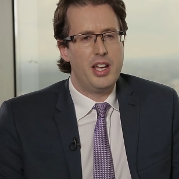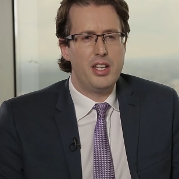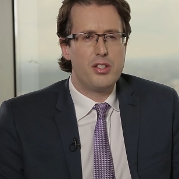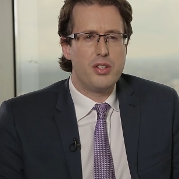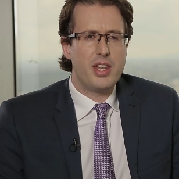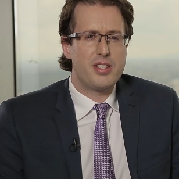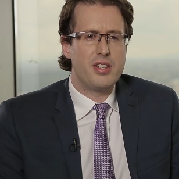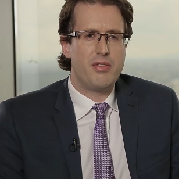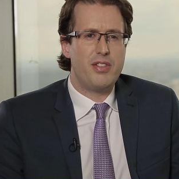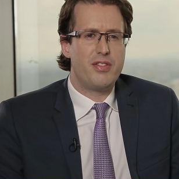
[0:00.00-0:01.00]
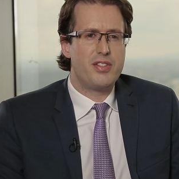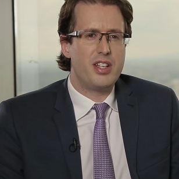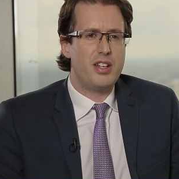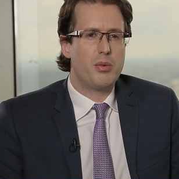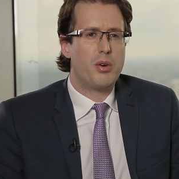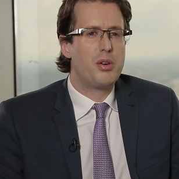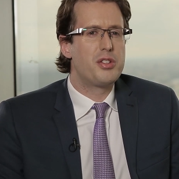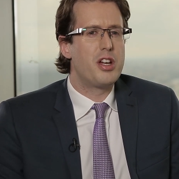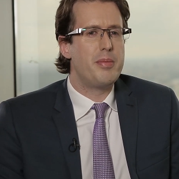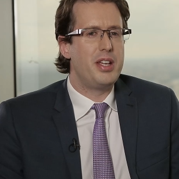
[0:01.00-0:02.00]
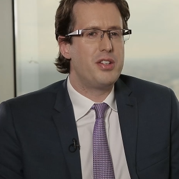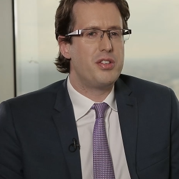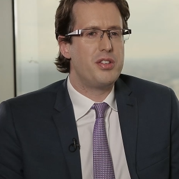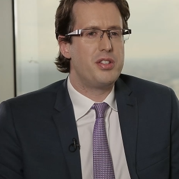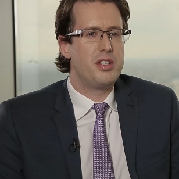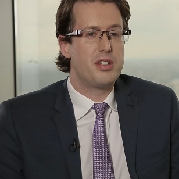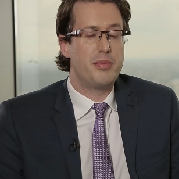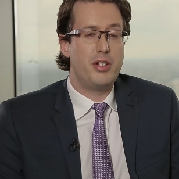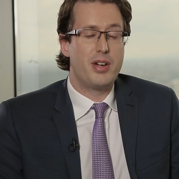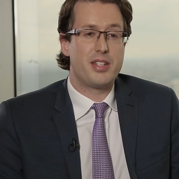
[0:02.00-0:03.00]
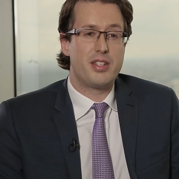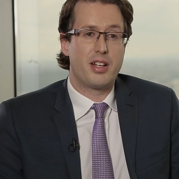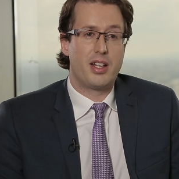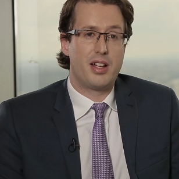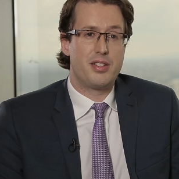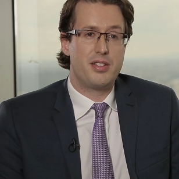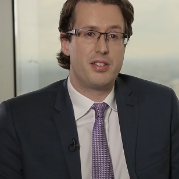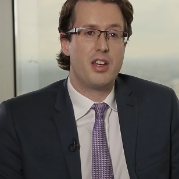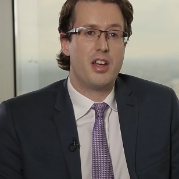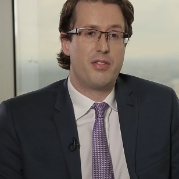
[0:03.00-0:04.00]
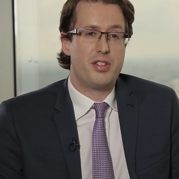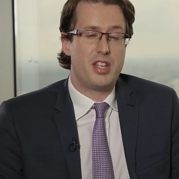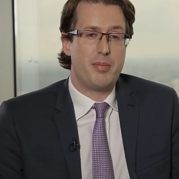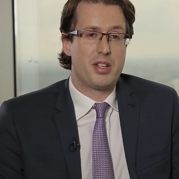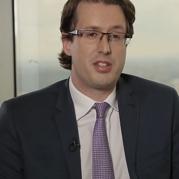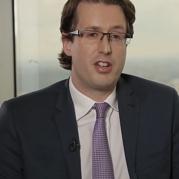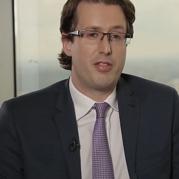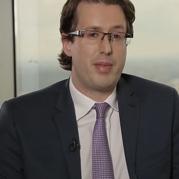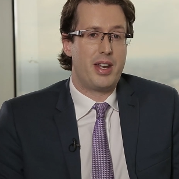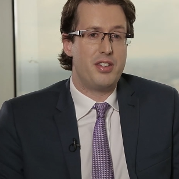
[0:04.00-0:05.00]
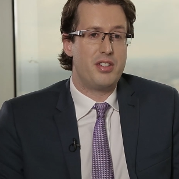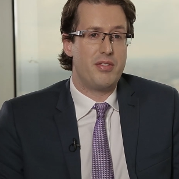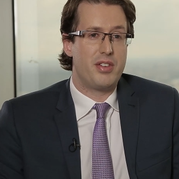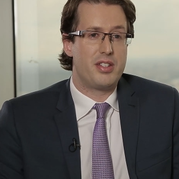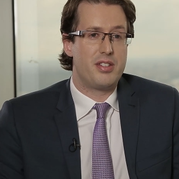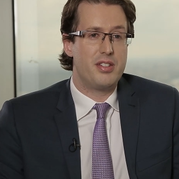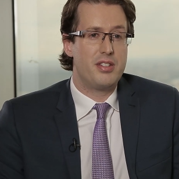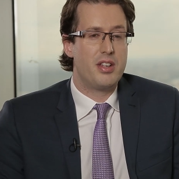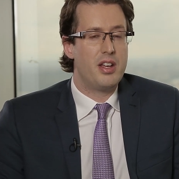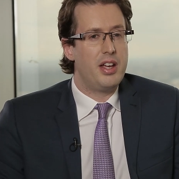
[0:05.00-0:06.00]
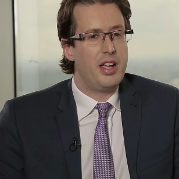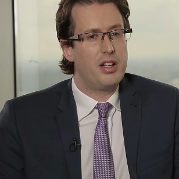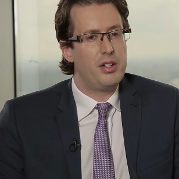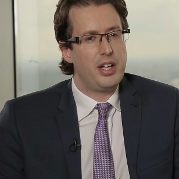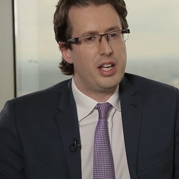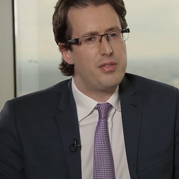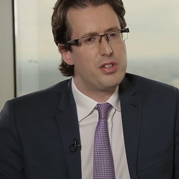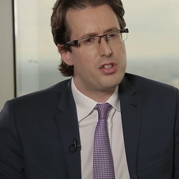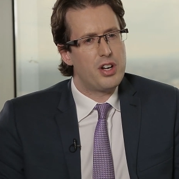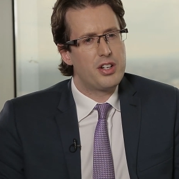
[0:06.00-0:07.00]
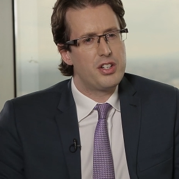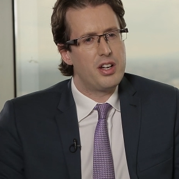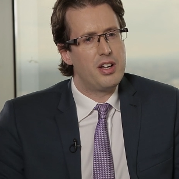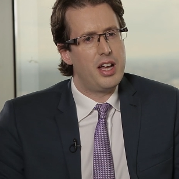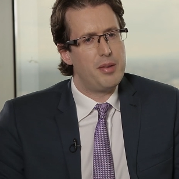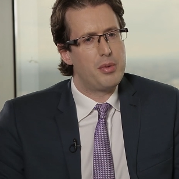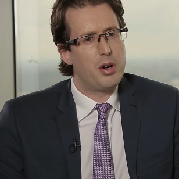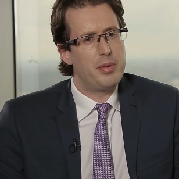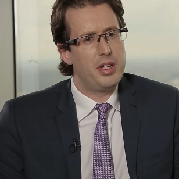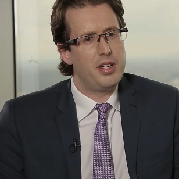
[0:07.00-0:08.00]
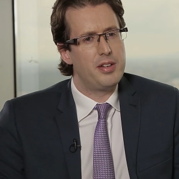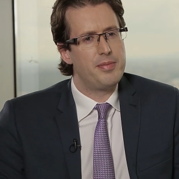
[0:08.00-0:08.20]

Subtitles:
In 2015, we'll also be introducing some new asset classes for Cbus Self-Managed investors, including infrastructure and property.